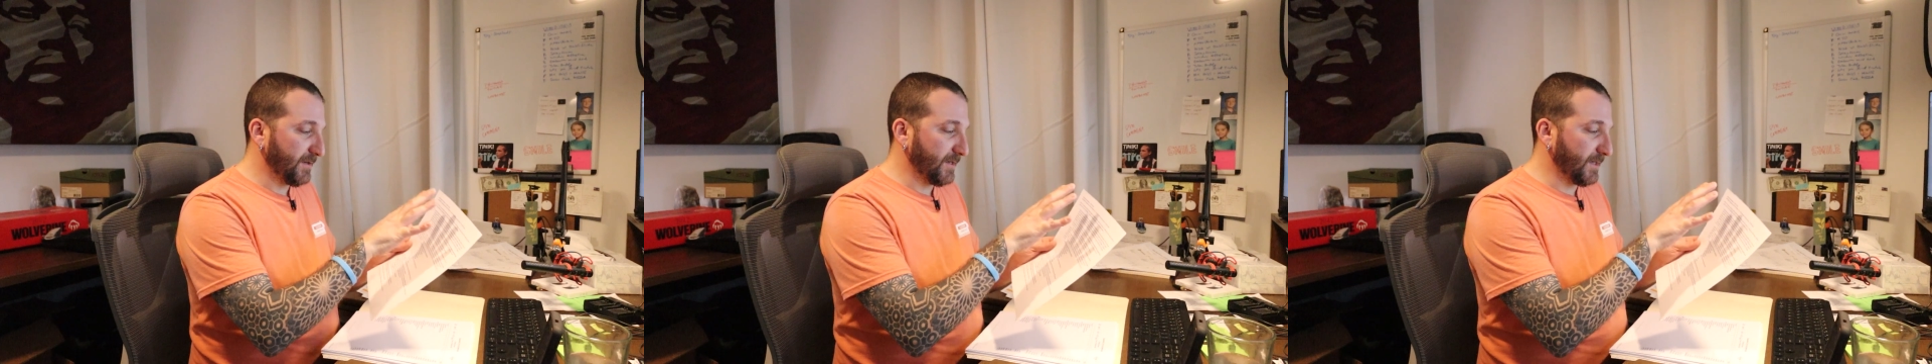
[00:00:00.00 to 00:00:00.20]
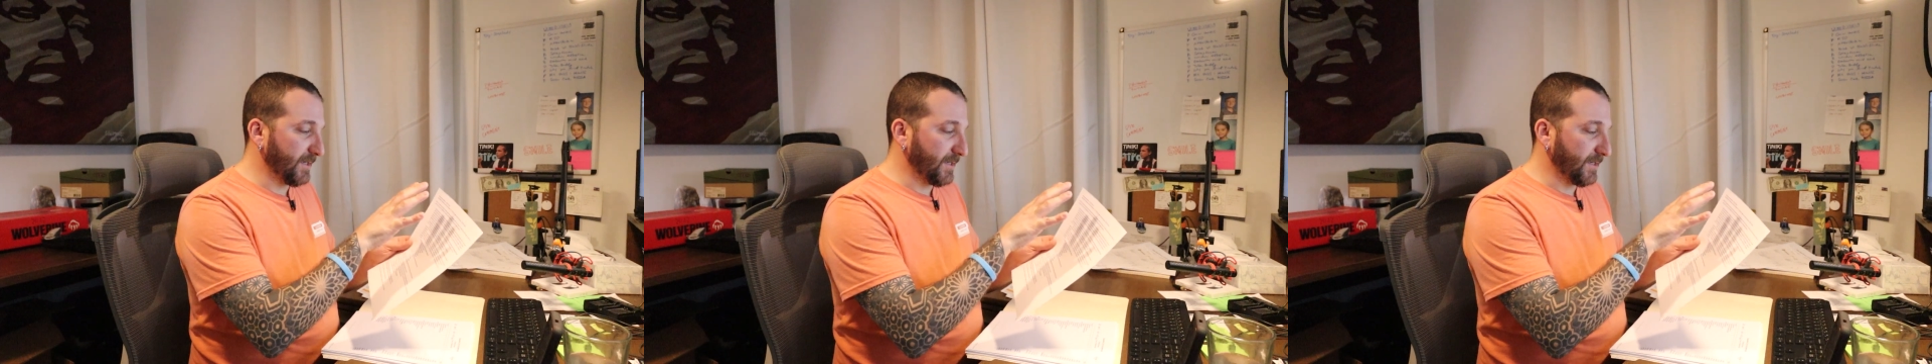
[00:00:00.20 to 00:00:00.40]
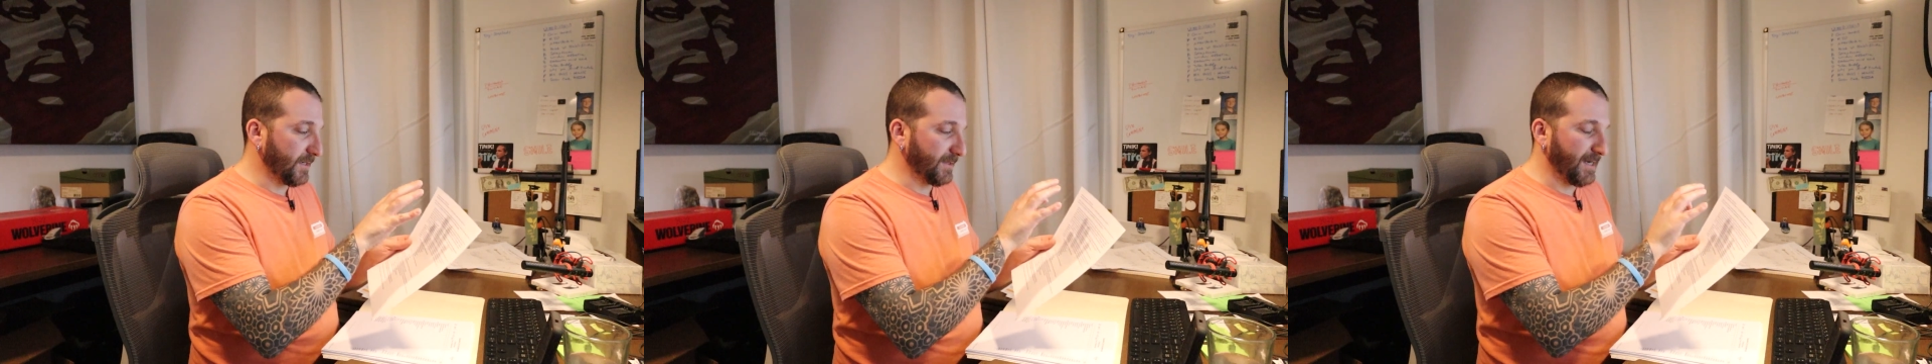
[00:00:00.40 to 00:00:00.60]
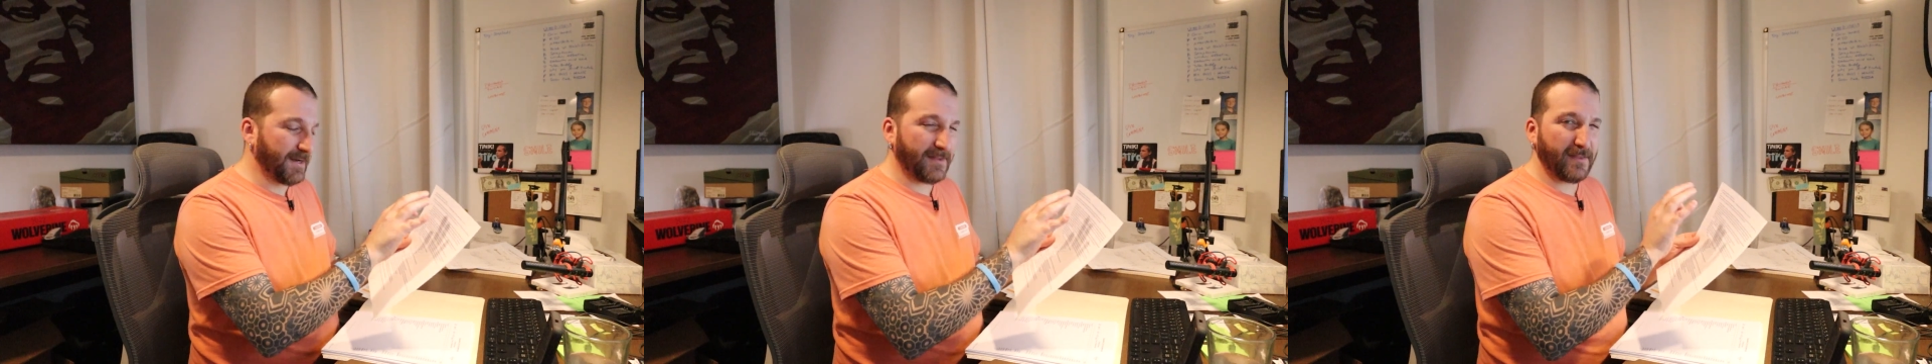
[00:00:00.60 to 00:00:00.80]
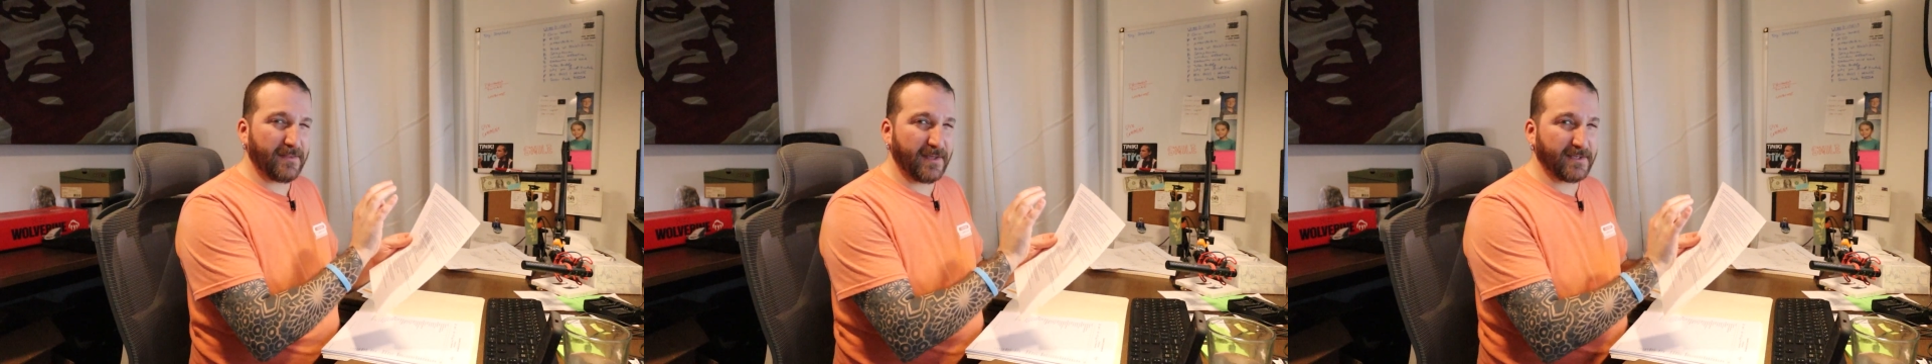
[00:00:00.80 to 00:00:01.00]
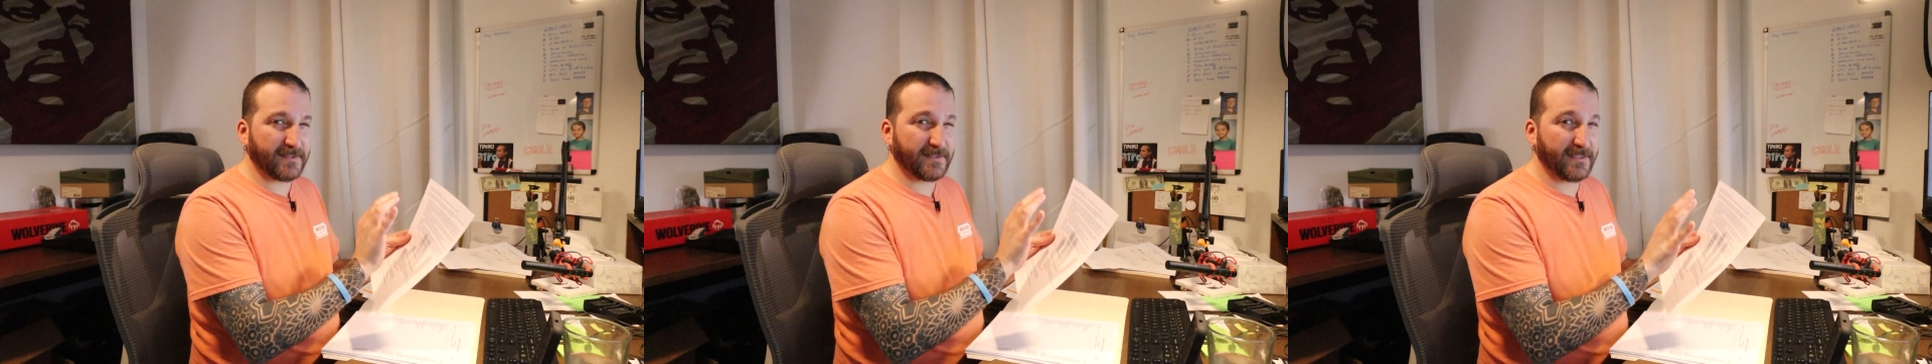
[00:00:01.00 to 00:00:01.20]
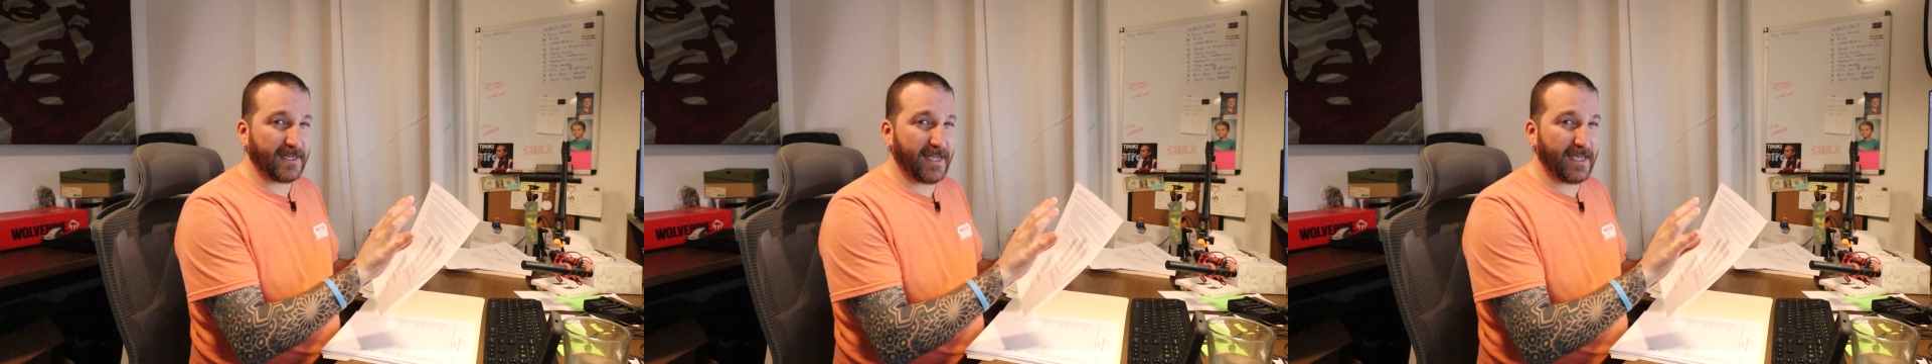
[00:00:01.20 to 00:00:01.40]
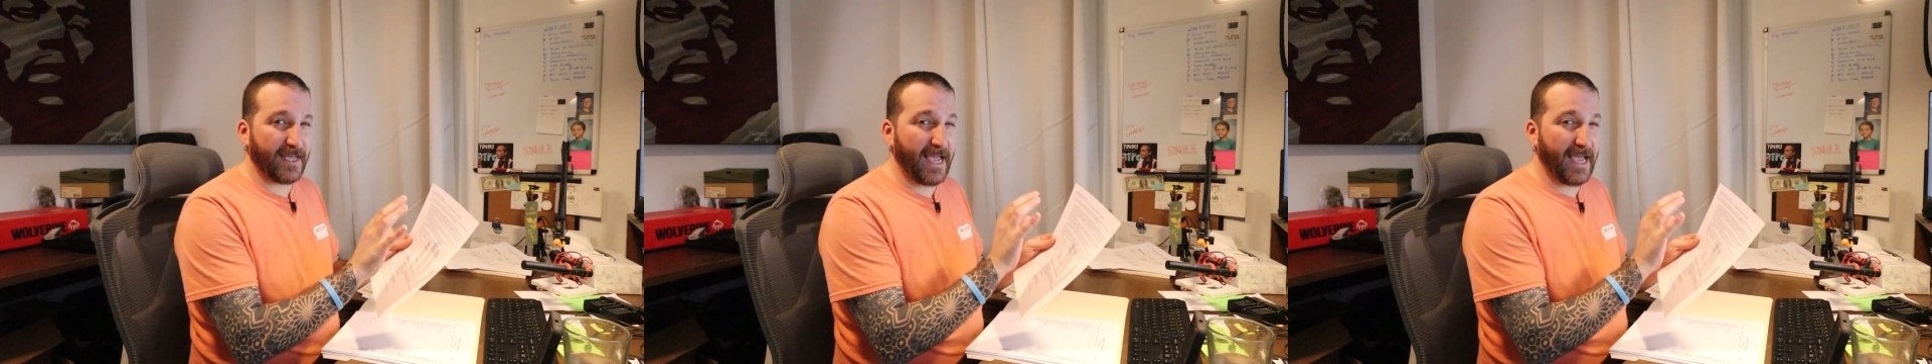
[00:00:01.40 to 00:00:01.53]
a lot of the things that I